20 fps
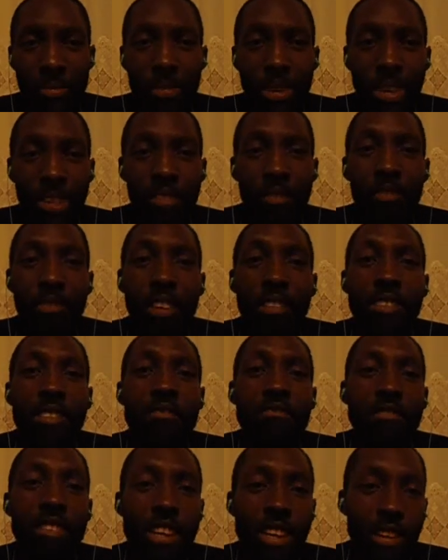It's very
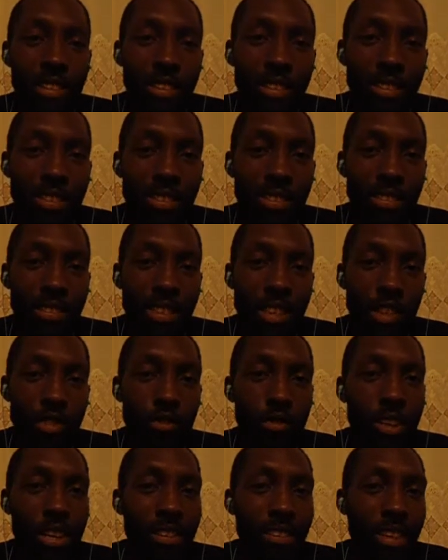rare that you'll
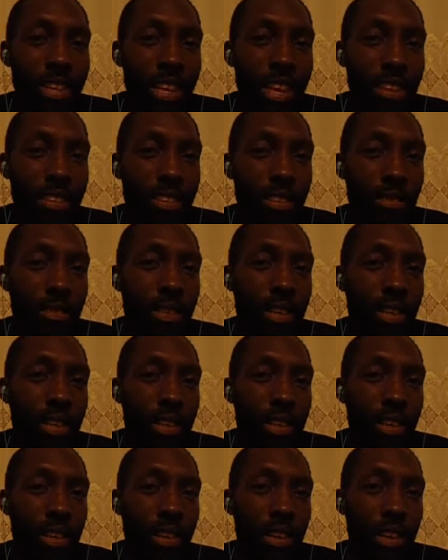hear a case of a,
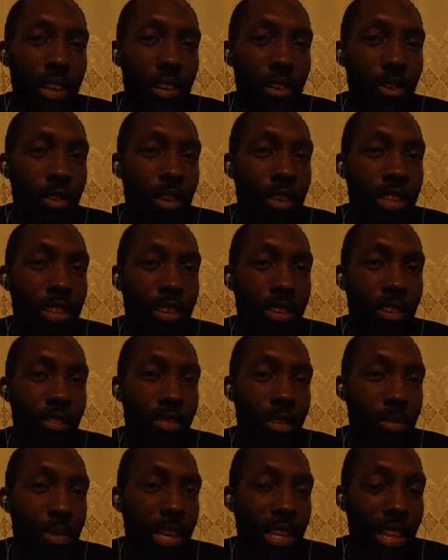a girl in the
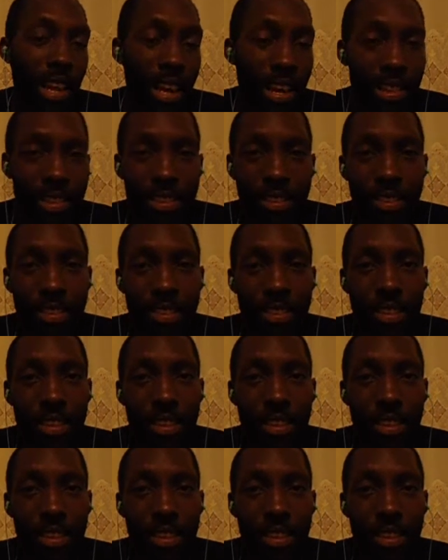Caribbean islands